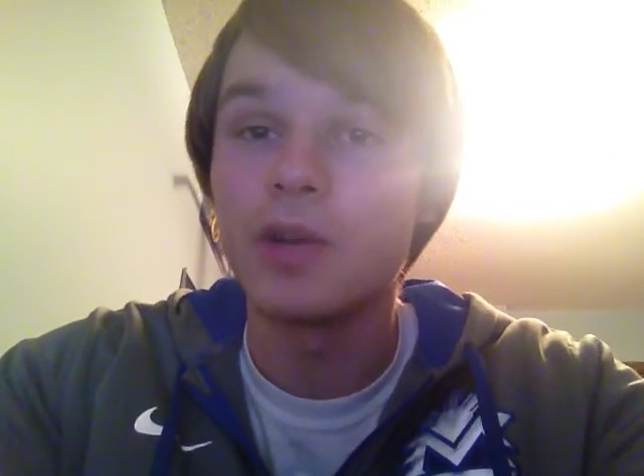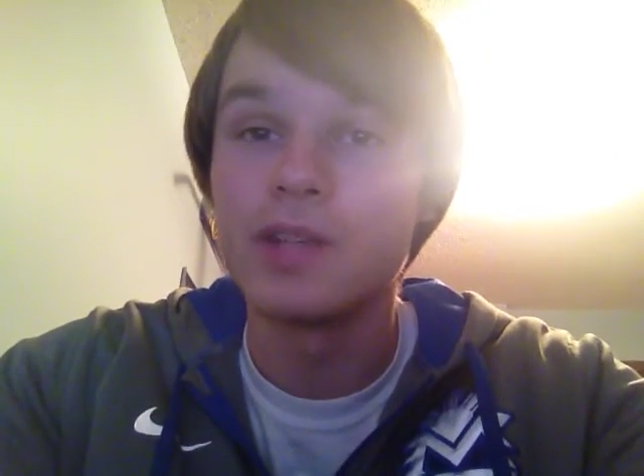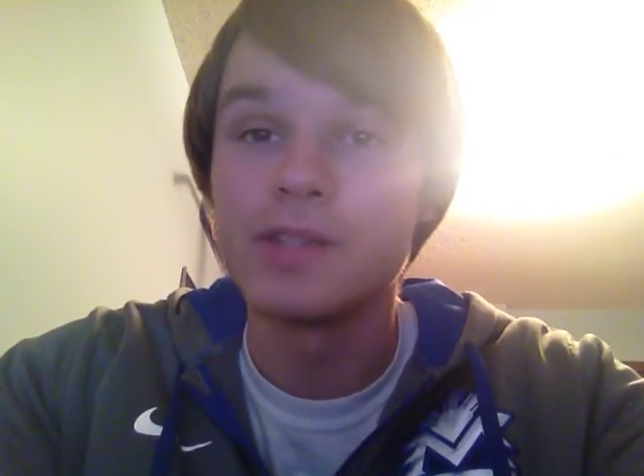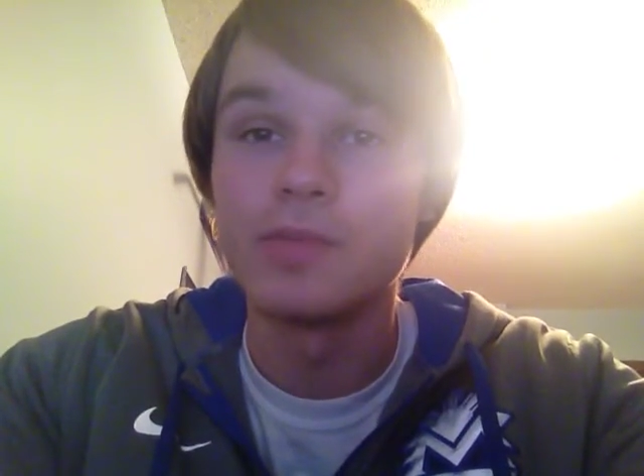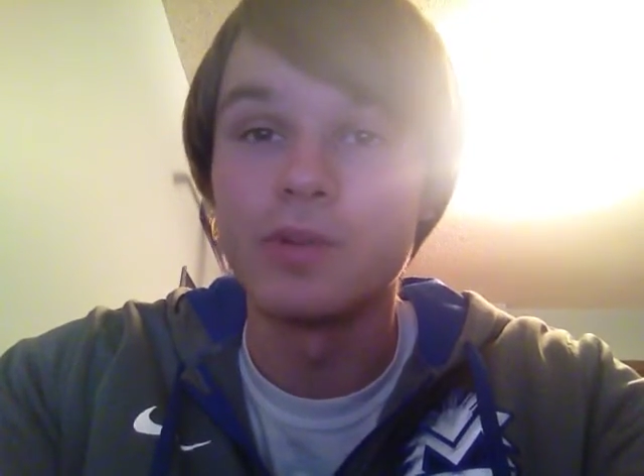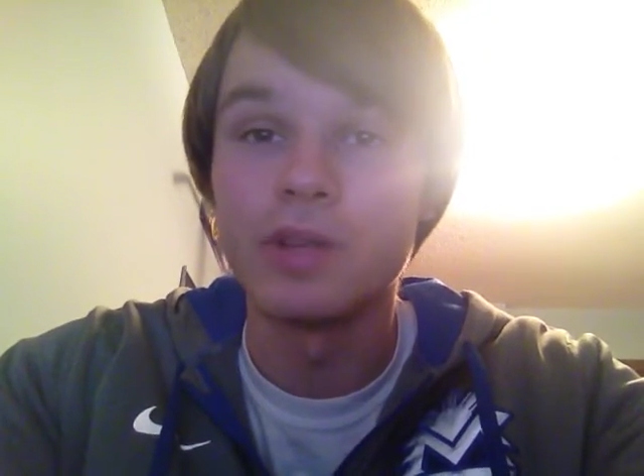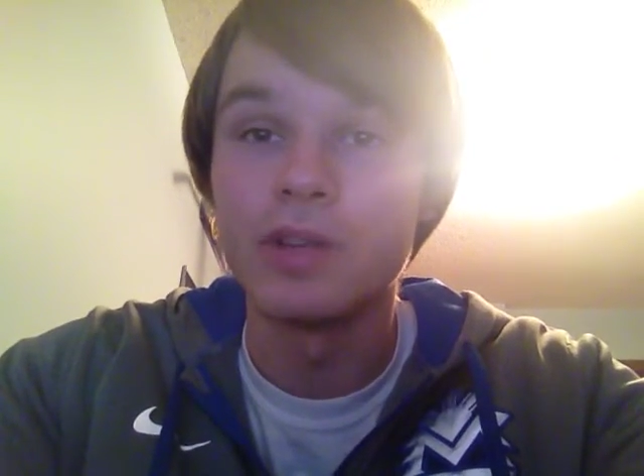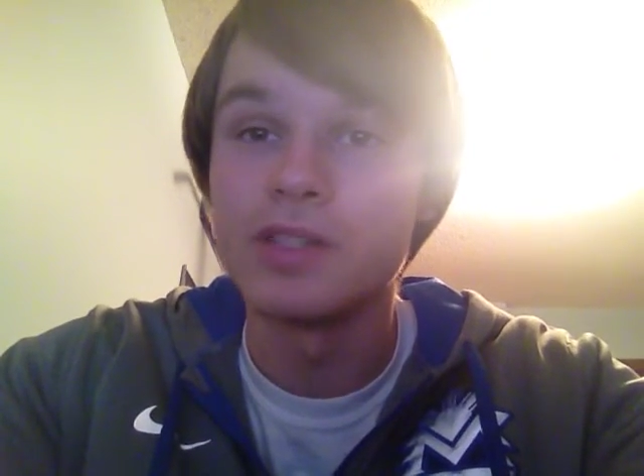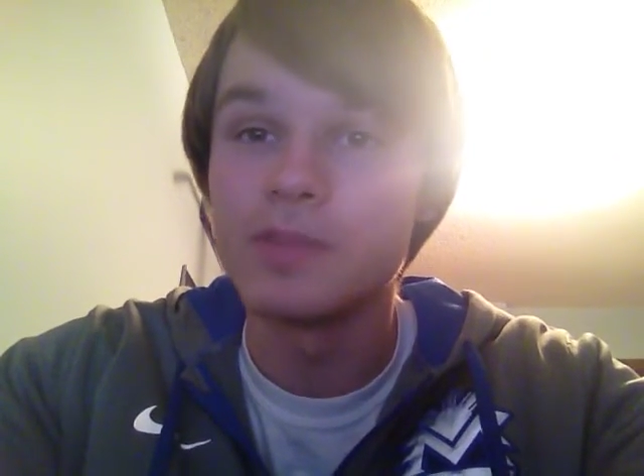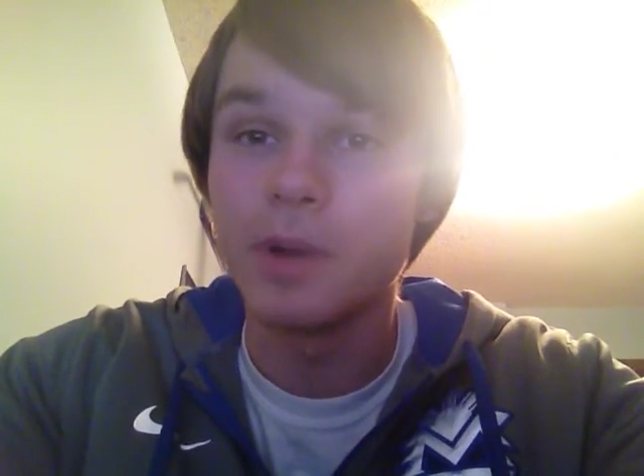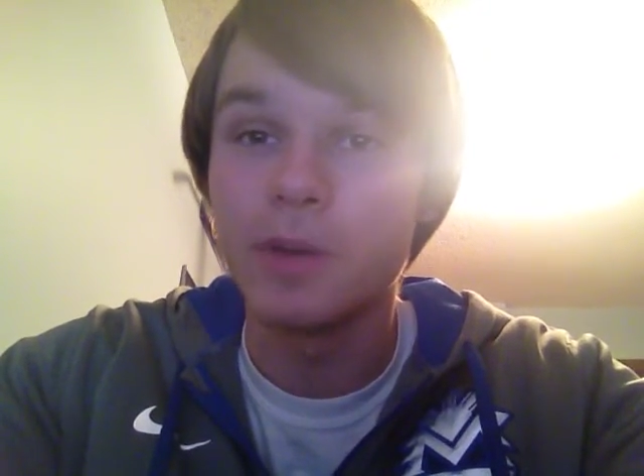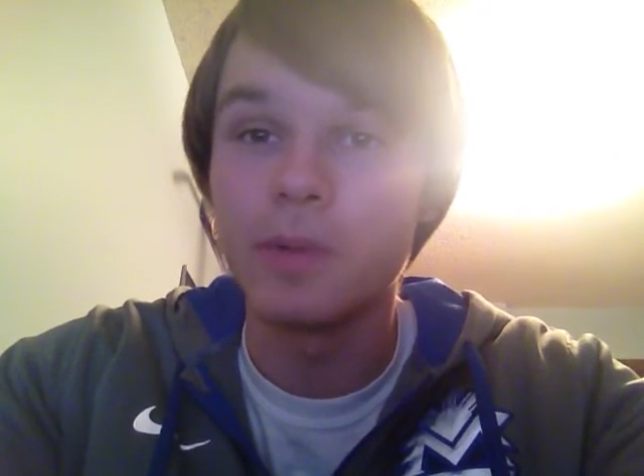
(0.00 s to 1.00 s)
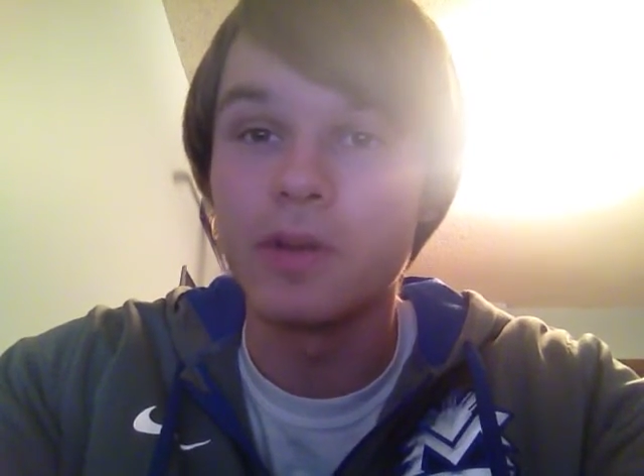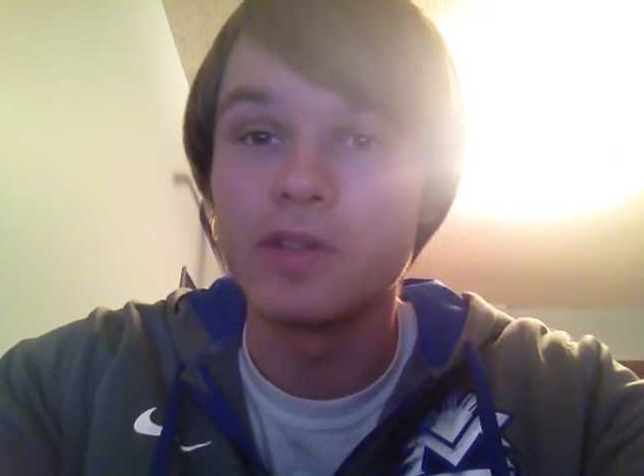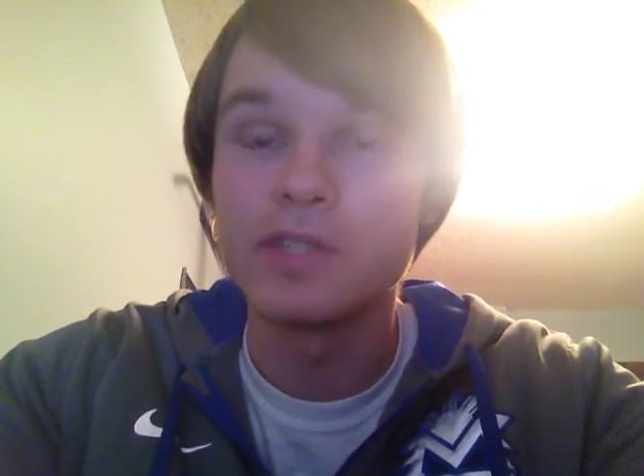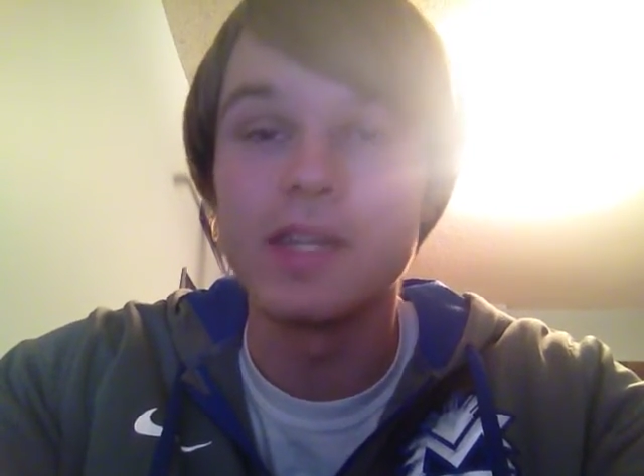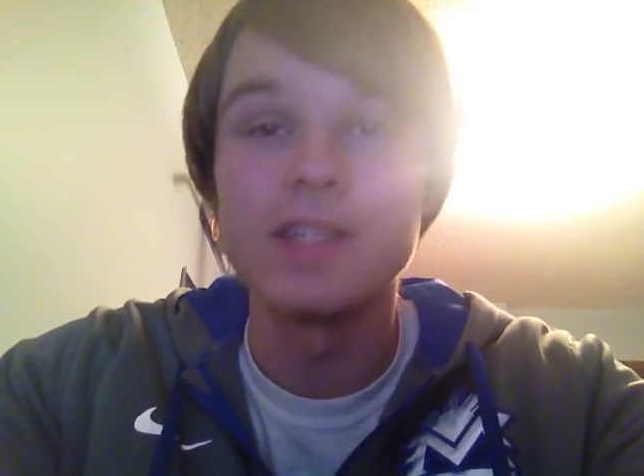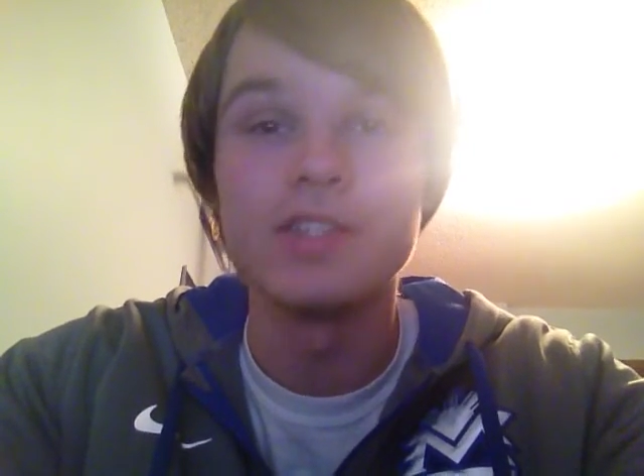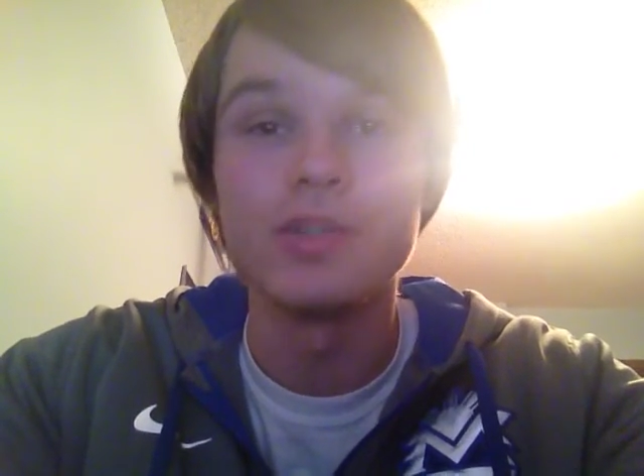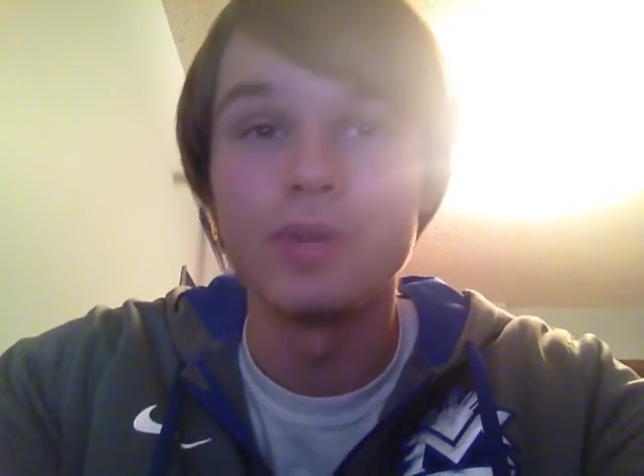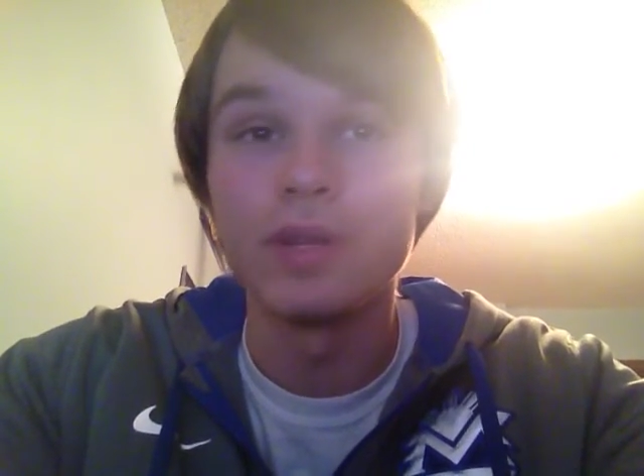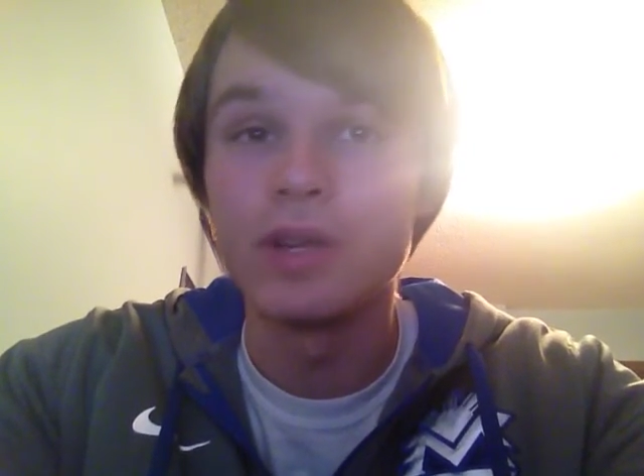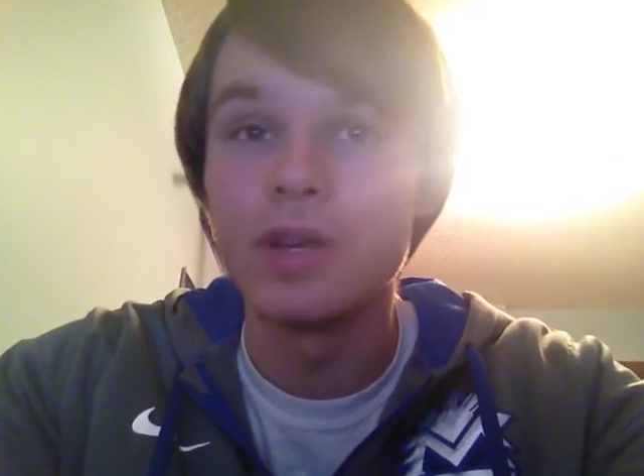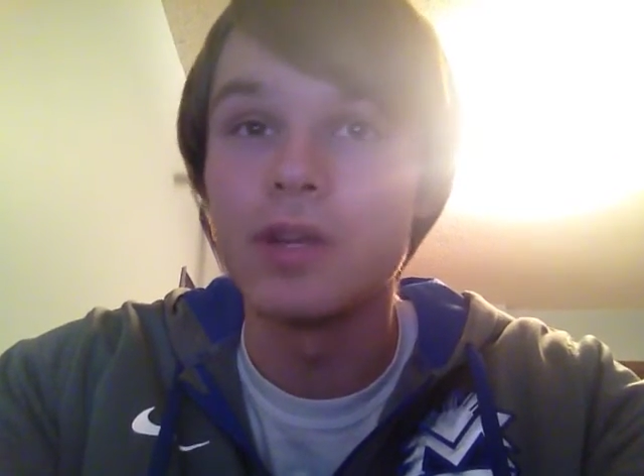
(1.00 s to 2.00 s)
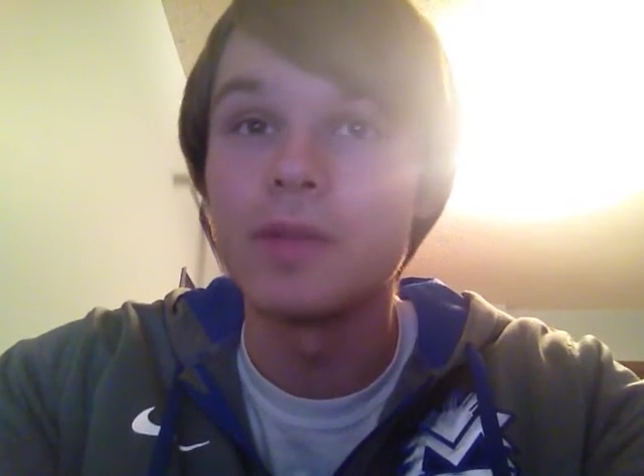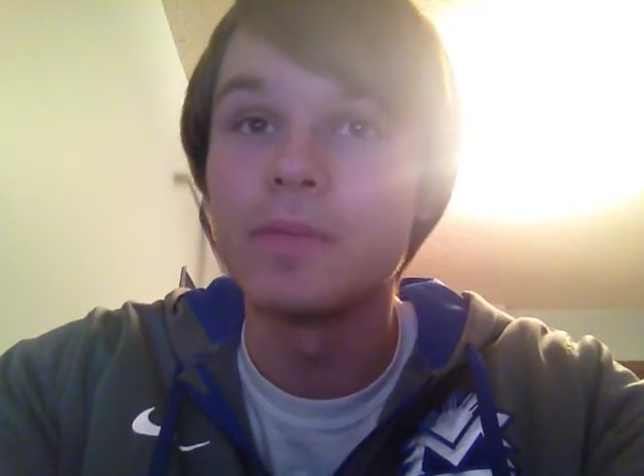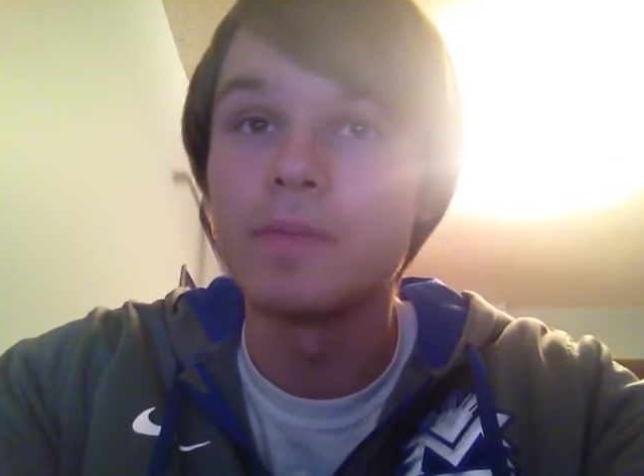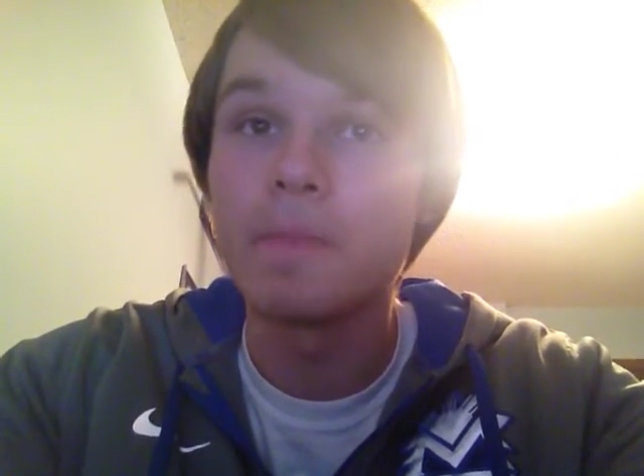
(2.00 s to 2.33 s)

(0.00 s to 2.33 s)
has really good sparring partners and he's doing good,